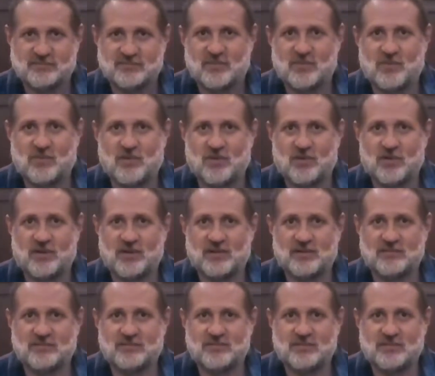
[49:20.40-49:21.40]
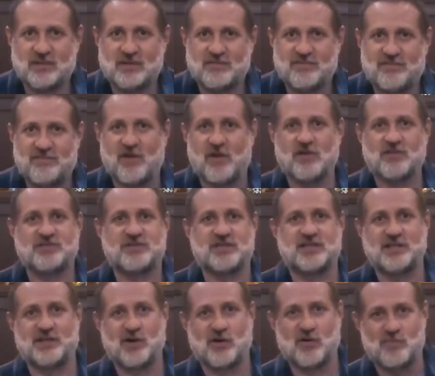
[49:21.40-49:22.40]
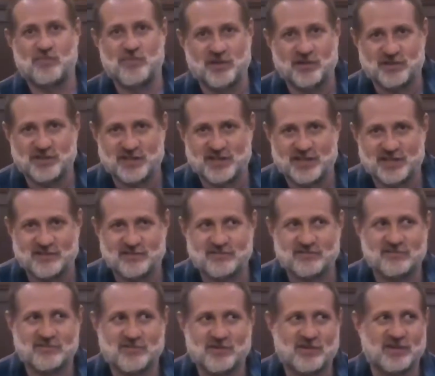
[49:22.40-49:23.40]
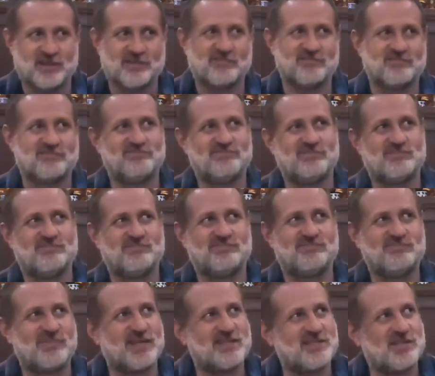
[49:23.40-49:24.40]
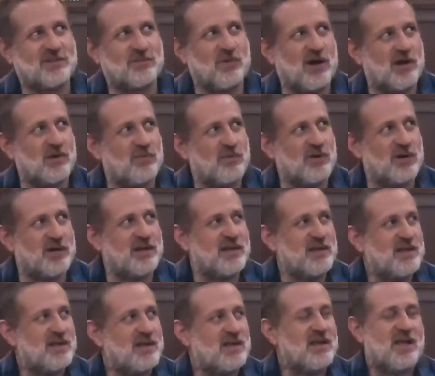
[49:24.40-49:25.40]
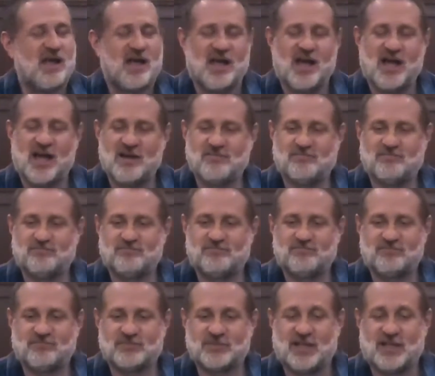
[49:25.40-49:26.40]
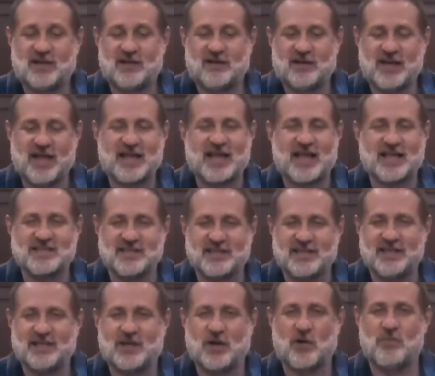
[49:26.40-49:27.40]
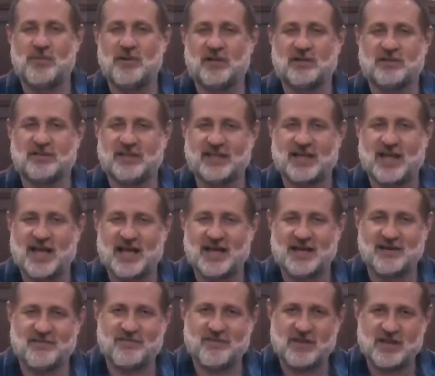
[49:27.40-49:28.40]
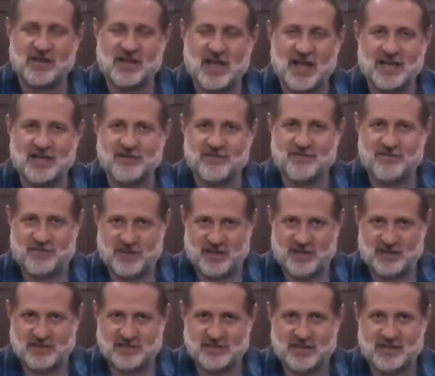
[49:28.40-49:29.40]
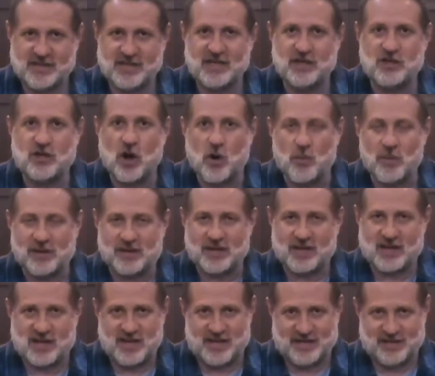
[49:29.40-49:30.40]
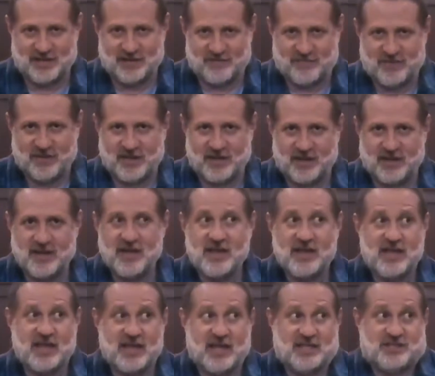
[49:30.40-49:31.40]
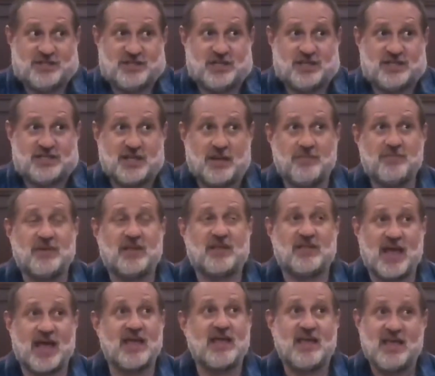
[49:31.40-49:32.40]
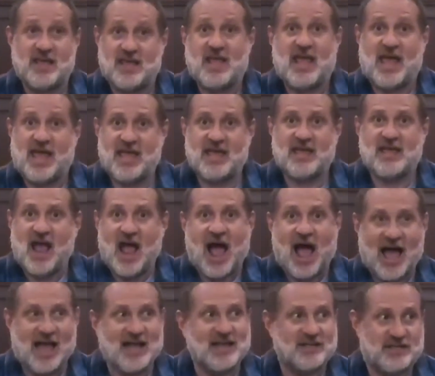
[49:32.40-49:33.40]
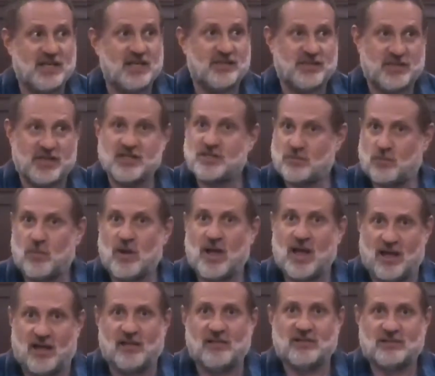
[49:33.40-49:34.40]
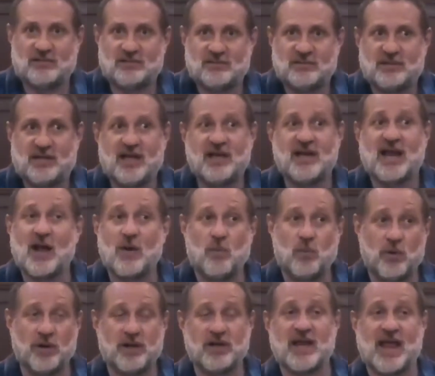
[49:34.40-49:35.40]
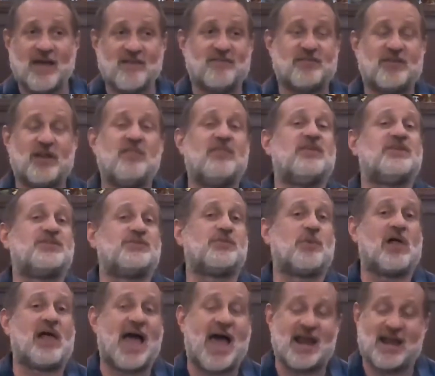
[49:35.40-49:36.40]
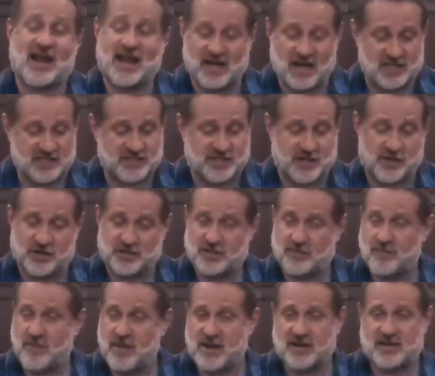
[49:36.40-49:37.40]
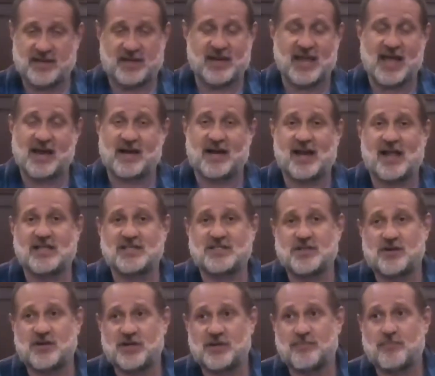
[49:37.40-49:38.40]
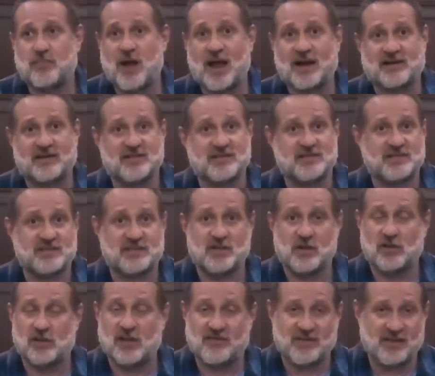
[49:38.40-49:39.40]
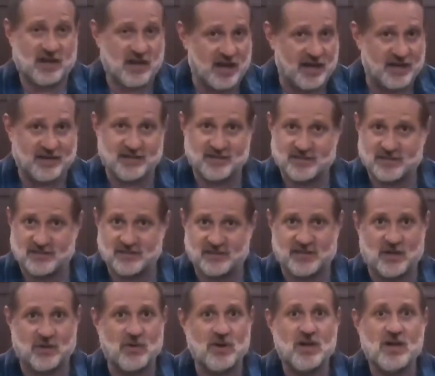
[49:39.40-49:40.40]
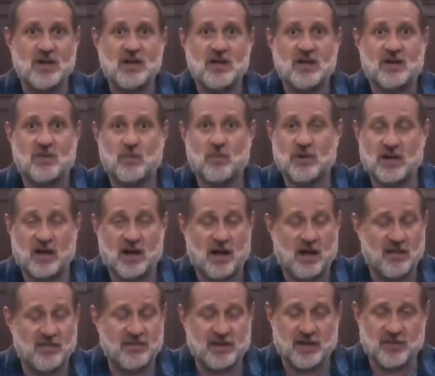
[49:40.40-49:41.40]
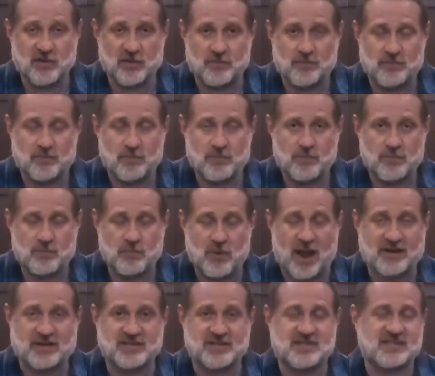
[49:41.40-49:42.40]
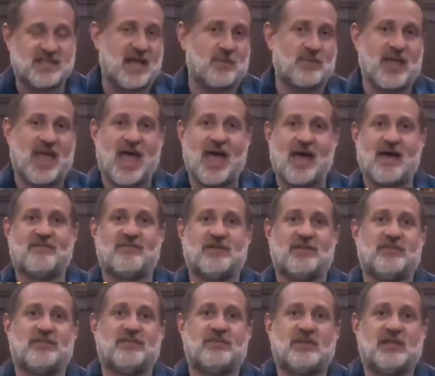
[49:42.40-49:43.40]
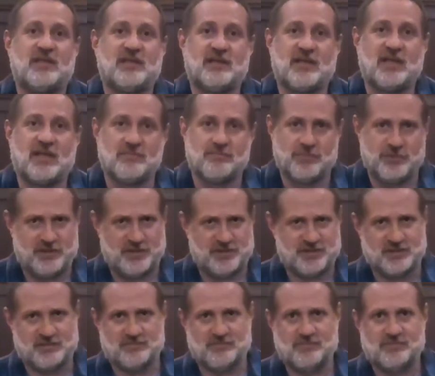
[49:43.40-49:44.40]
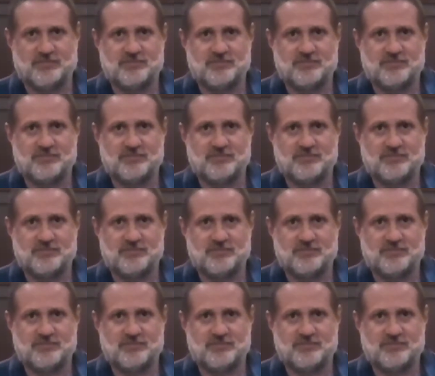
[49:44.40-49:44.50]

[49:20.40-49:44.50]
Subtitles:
or a false ego building, or that's the wrong word. Or I guess an ego building kind of thing. It's not an egoic kind of thing. It's just something that, hey, I did this well. And I wouldn't have done this well had I not started to meditate, had I not started to practice, loving kindness and, what all the other practices that we have in Buddhism.